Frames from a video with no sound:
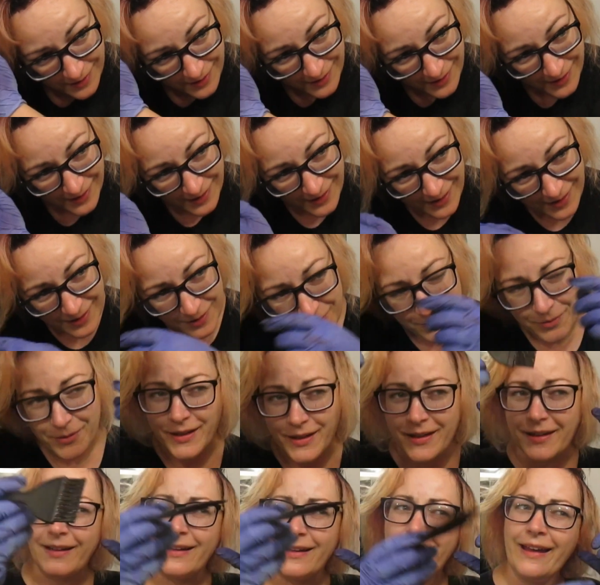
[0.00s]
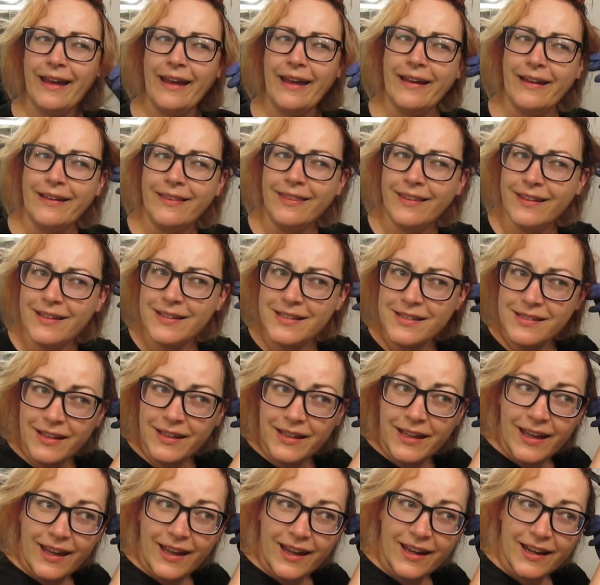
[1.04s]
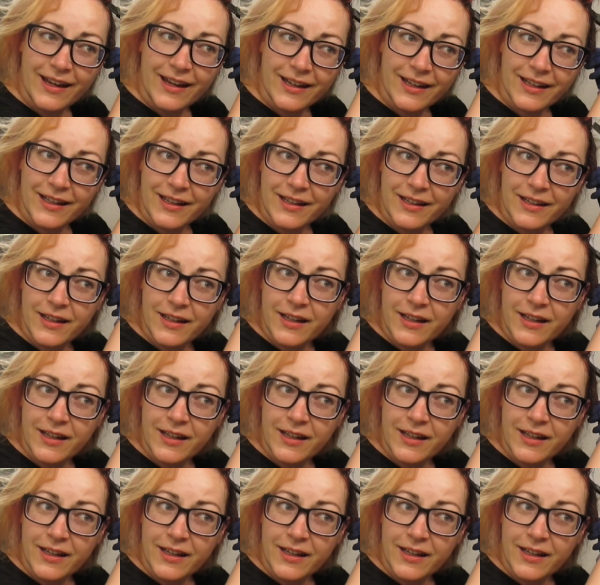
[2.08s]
I can't wait. I hate this. I hate it.